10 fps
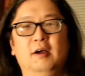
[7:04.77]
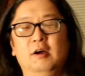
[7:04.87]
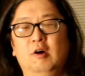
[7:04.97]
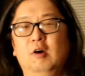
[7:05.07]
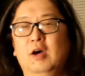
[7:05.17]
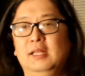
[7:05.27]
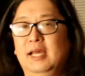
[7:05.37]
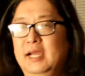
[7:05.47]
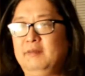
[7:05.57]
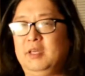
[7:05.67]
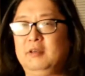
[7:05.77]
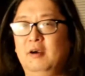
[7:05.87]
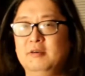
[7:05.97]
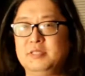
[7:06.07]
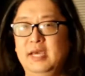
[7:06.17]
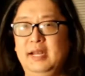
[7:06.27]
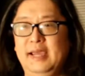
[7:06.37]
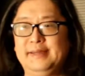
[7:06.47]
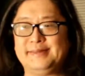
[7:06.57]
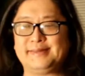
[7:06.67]
or a line of guitars that
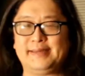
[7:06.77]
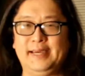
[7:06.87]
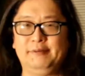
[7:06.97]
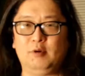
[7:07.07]
has kind